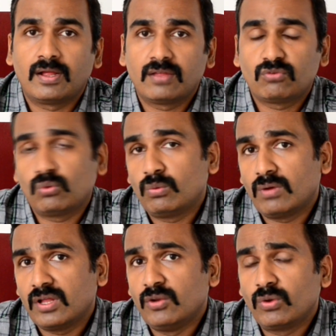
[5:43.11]
So
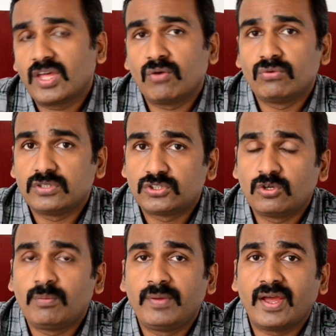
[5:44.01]
Nokia
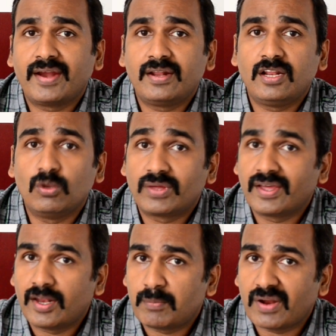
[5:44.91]
should be ideally
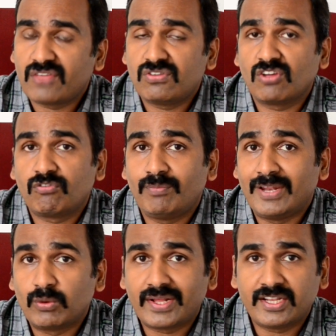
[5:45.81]
looking at a pricing of
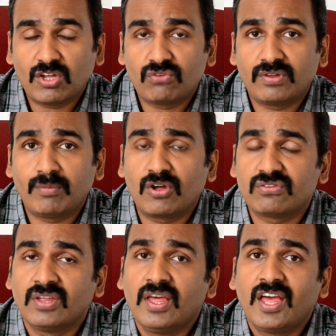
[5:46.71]
below 10,000,
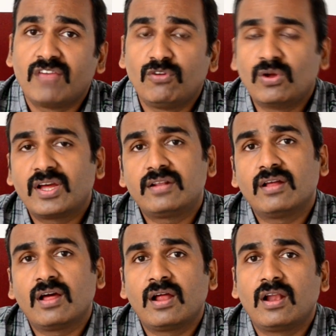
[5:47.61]
because if you look at
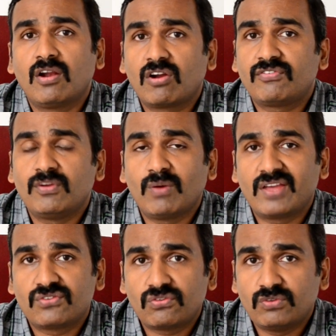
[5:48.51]
the lot of
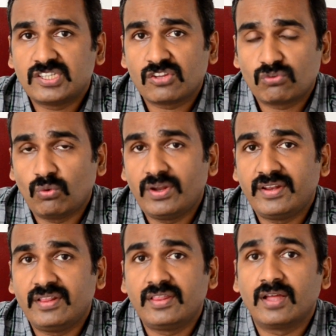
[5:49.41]
devices which are sold in
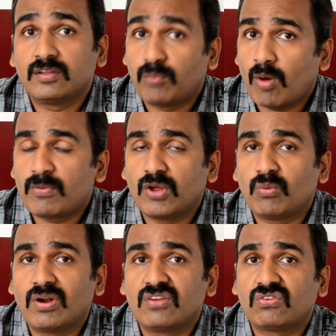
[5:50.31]
India, the popular
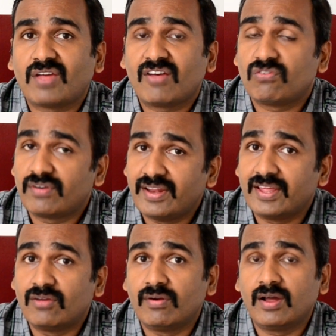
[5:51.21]
ones have
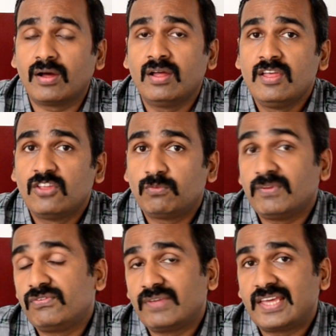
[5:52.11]
really good
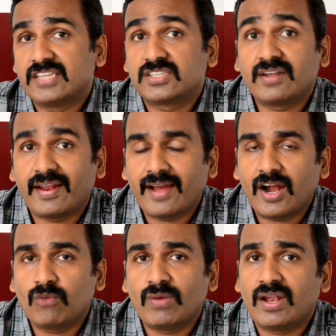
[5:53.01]
specification and
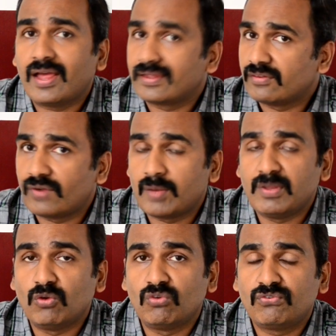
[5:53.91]
hardware, like the
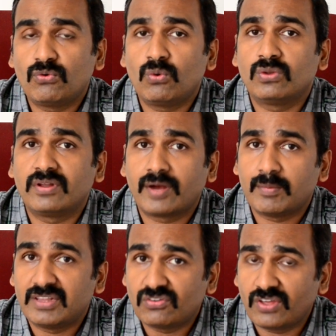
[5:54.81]
Redmi Note 4, the
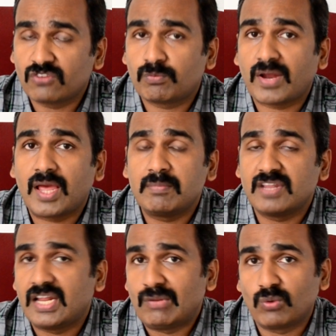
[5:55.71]
Redmi 3S Prime,
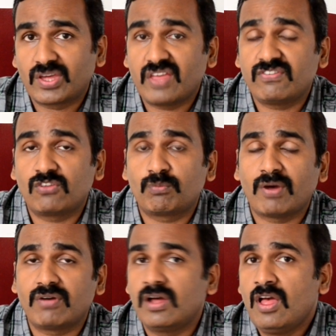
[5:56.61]
the Lenovo K6
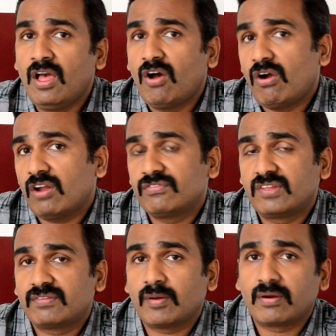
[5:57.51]
Power. All of
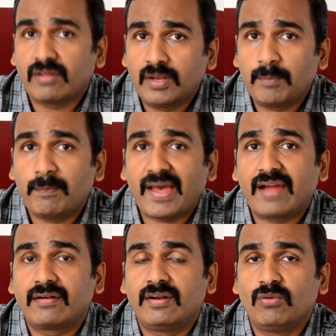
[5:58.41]
these are really
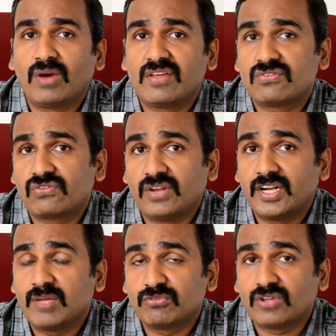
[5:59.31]
packed devices in
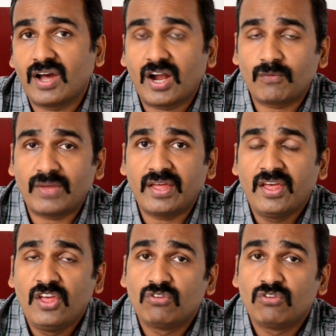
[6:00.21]
terms of the hardware.